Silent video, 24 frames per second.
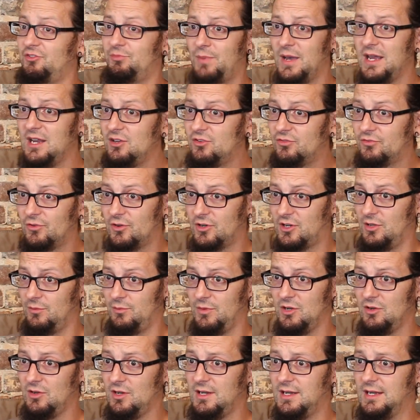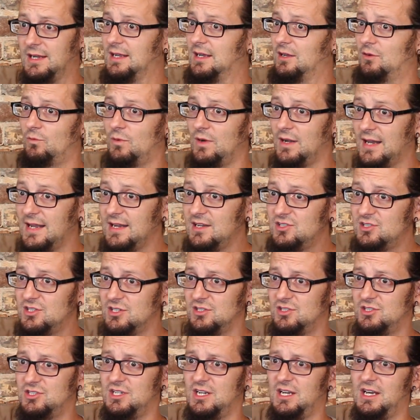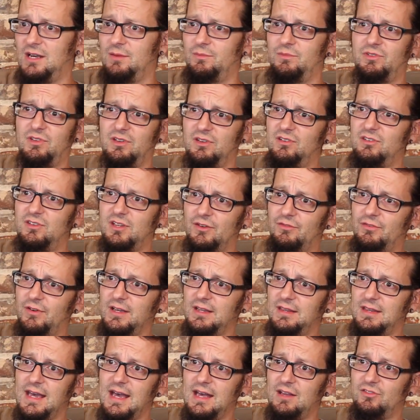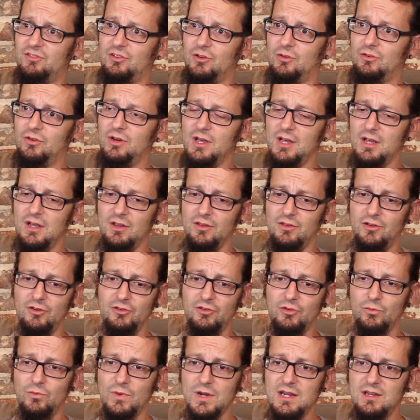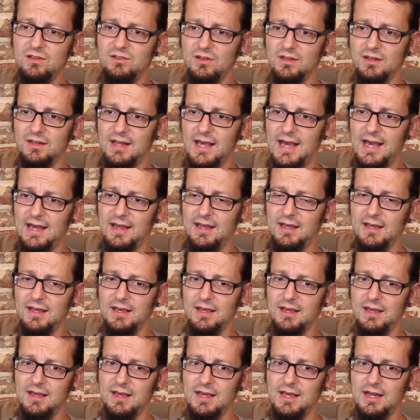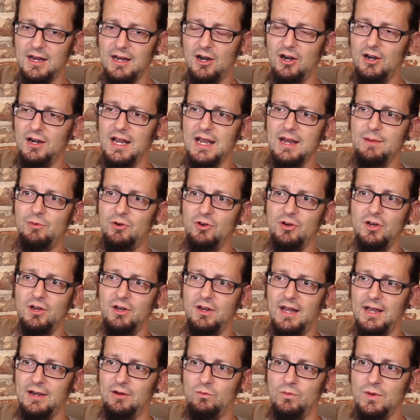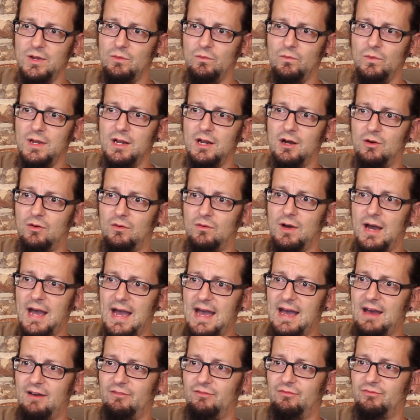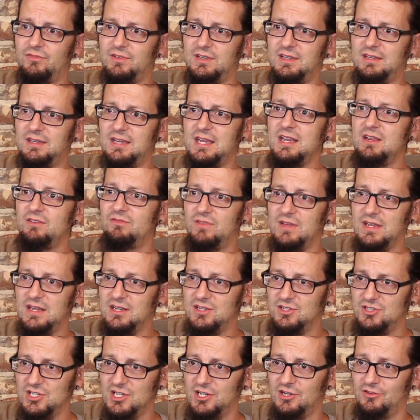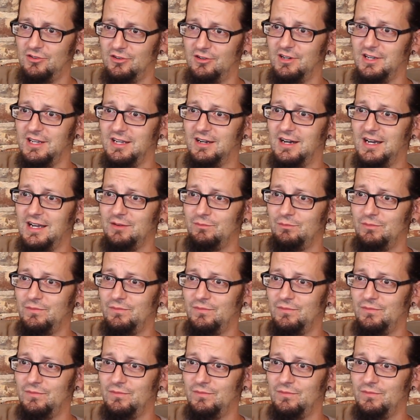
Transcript: space for community and relationships and stuff like that. So there's a reason that in our neighborhood, like, we don't have TV generally, like,